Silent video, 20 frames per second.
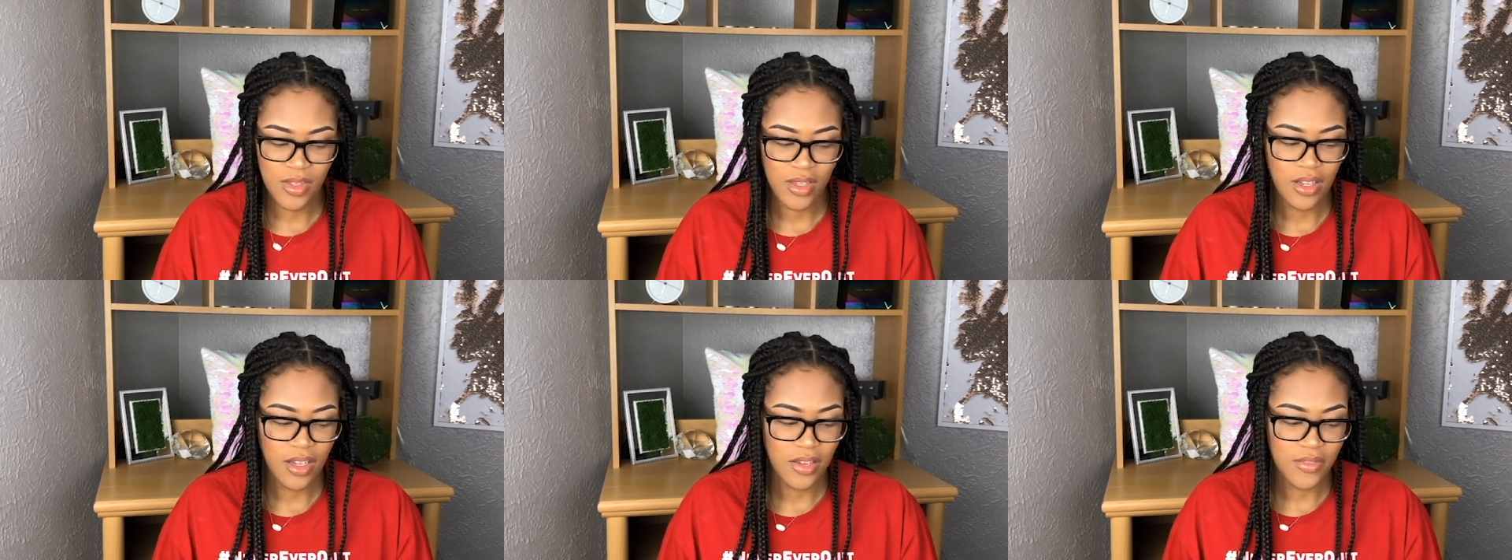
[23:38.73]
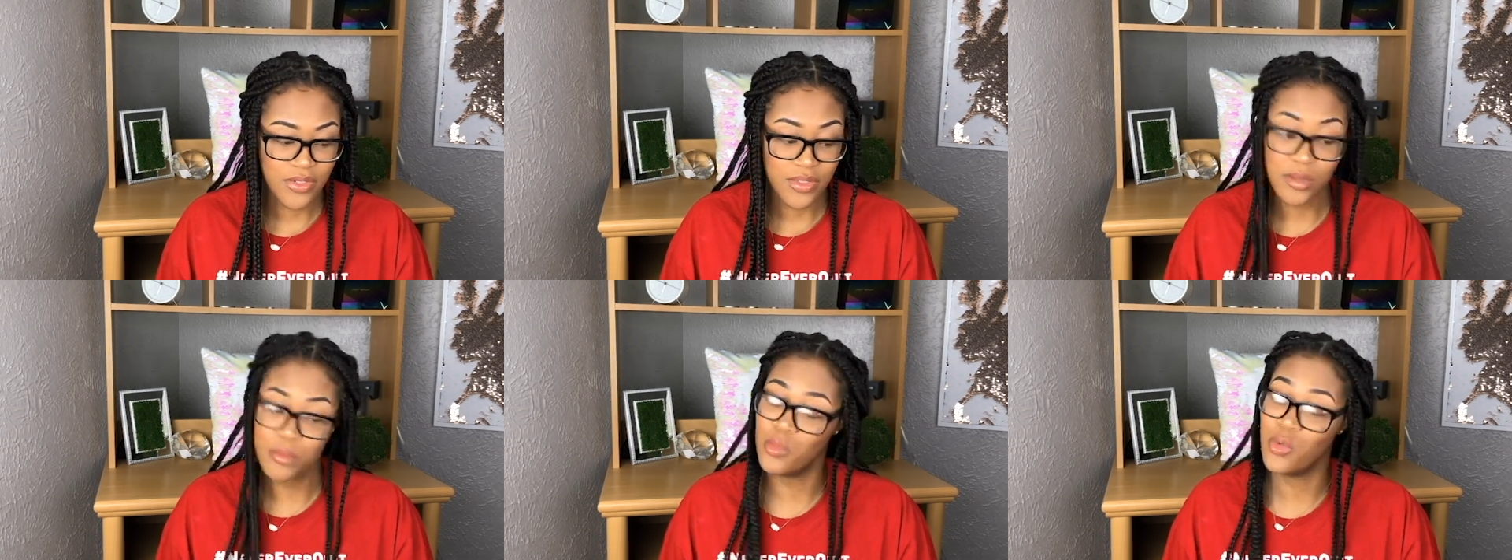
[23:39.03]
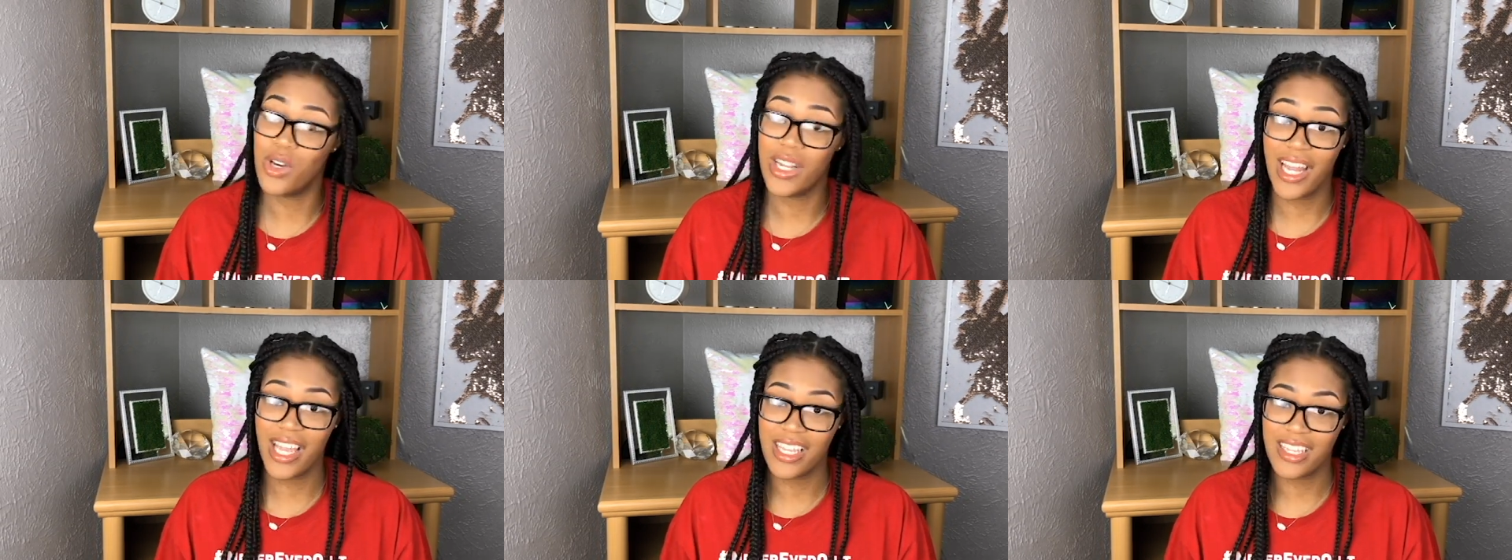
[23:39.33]
from what I
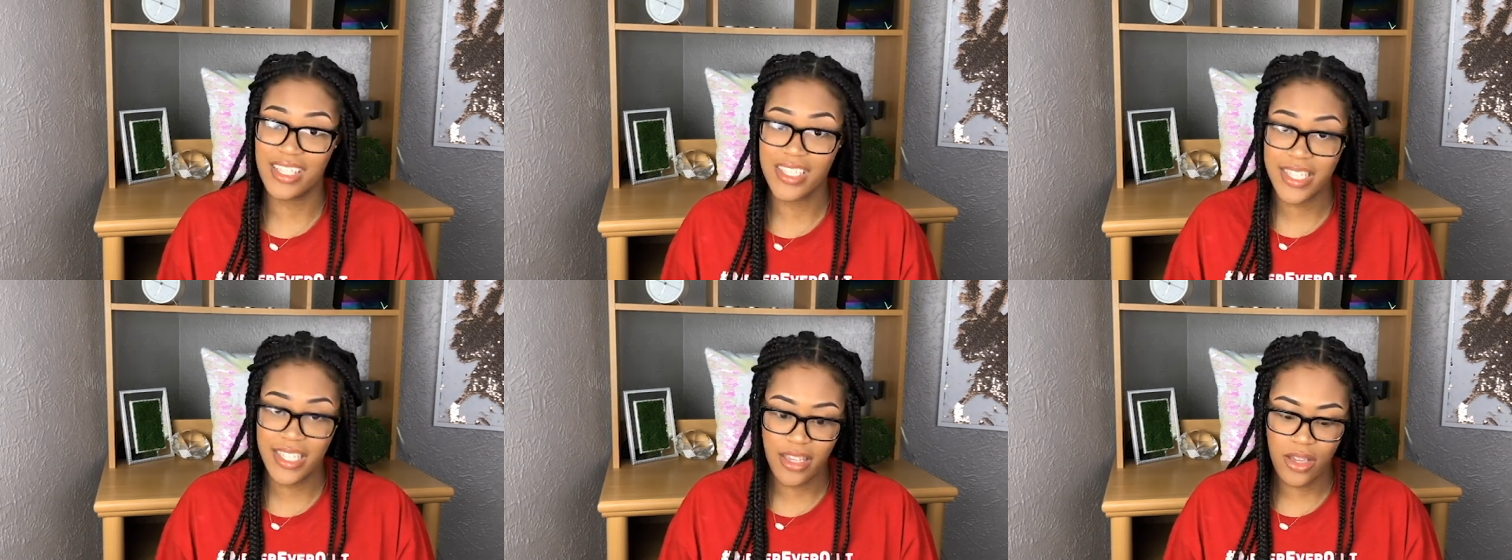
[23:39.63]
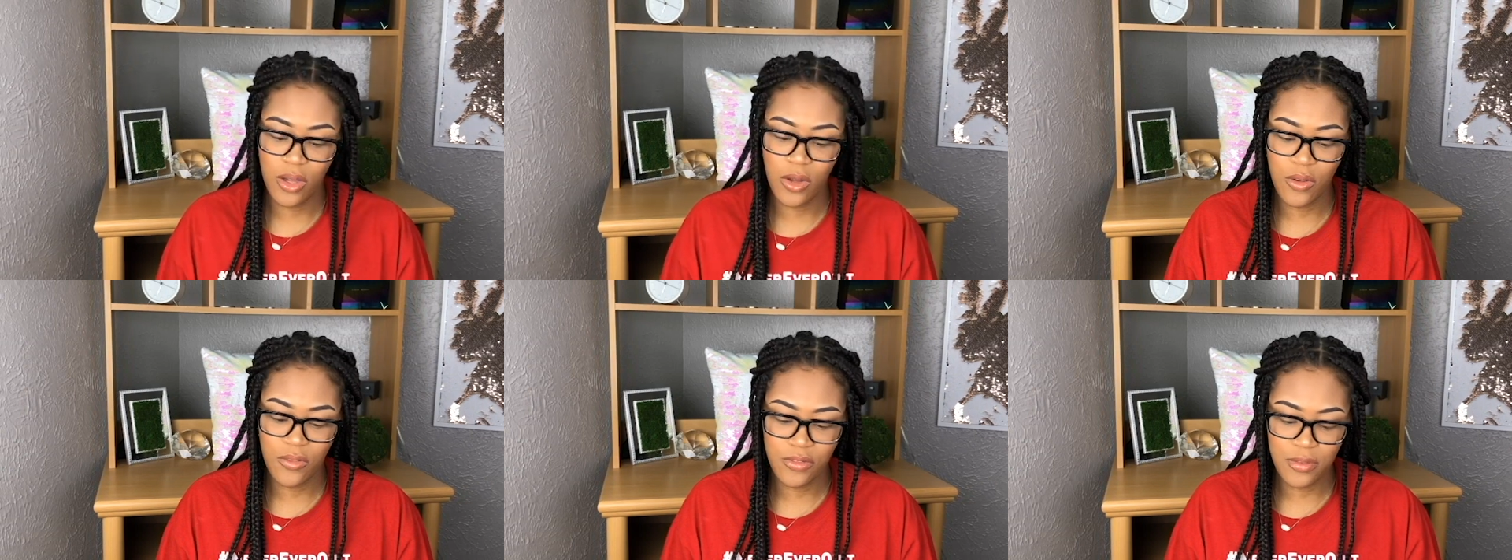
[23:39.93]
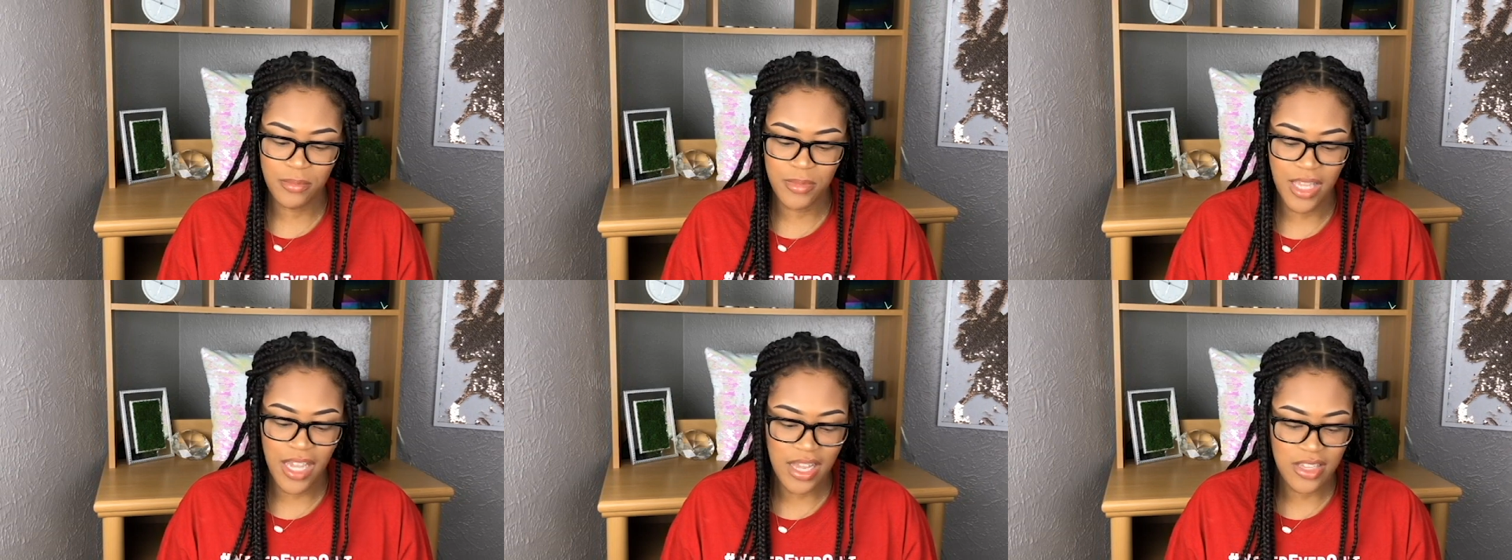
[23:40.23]
can tell from the
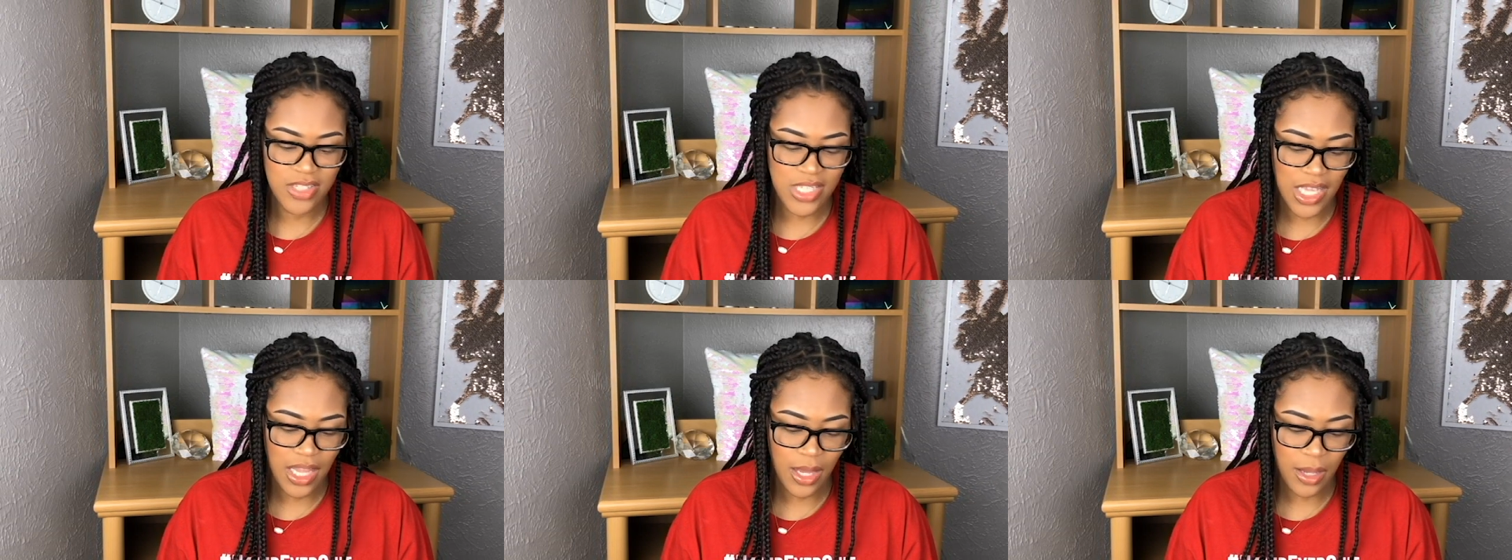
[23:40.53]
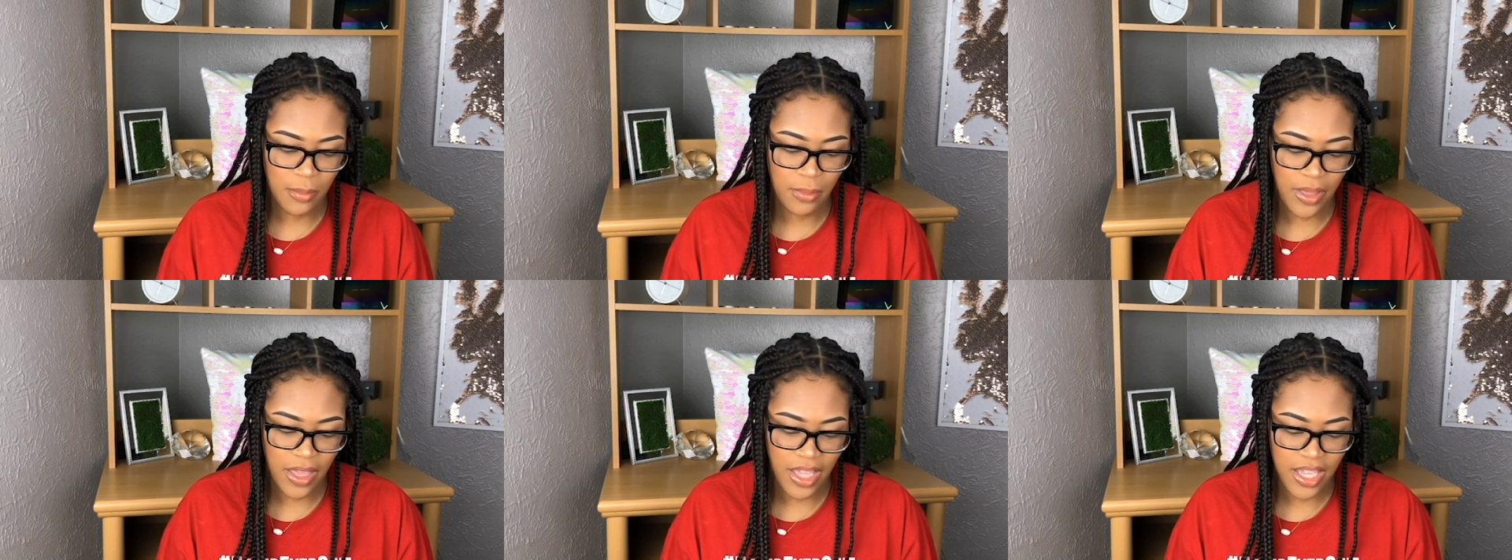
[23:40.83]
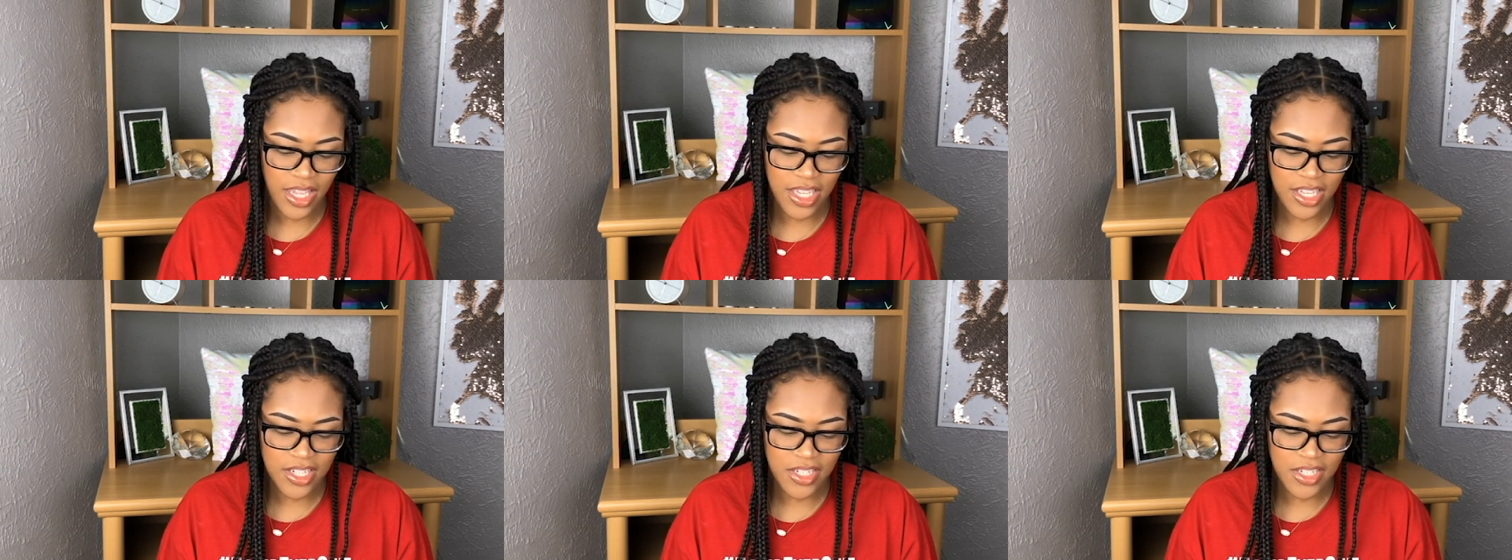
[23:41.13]
outside of the package.